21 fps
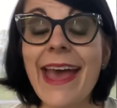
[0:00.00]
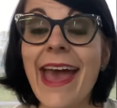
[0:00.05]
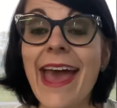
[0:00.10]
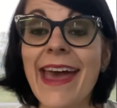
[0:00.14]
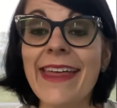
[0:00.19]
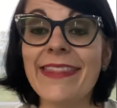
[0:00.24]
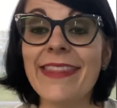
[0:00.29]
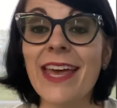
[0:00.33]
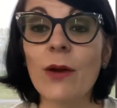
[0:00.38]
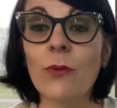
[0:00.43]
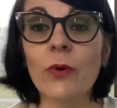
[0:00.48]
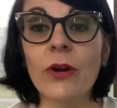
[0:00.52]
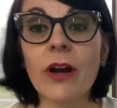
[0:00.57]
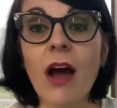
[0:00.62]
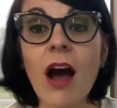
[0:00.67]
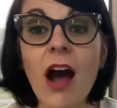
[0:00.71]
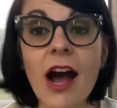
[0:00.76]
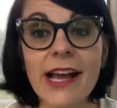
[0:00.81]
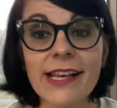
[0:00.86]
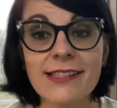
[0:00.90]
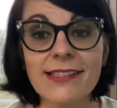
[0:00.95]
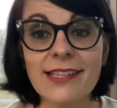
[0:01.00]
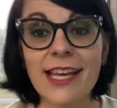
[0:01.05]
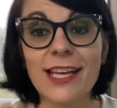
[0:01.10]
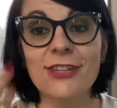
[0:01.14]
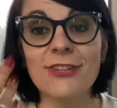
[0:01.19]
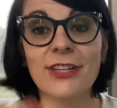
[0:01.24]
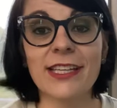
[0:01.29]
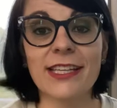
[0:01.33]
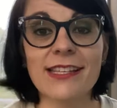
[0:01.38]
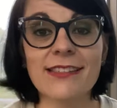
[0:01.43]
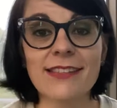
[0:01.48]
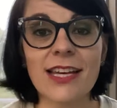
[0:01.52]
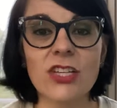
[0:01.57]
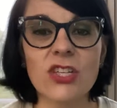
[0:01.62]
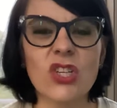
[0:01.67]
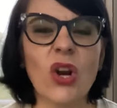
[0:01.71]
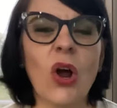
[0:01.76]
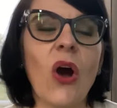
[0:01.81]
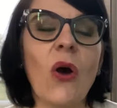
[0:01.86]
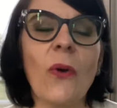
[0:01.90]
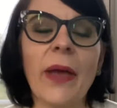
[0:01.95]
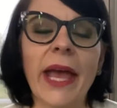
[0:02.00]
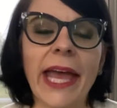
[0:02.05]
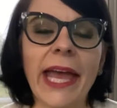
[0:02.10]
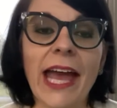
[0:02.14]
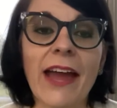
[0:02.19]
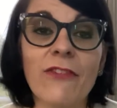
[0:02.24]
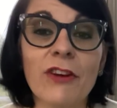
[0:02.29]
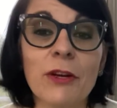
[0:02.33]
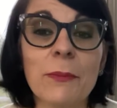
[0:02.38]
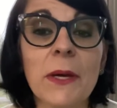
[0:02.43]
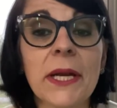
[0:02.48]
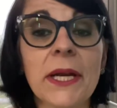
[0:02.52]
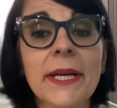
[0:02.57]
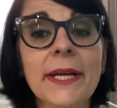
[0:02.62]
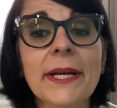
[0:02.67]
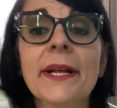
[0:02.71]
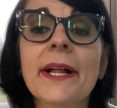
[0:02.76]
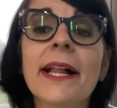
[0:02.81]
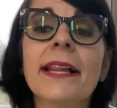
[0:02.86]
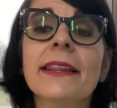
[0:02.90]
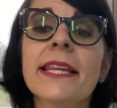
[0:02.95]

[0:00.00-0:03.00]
And then when I say during the session, okay, everybody,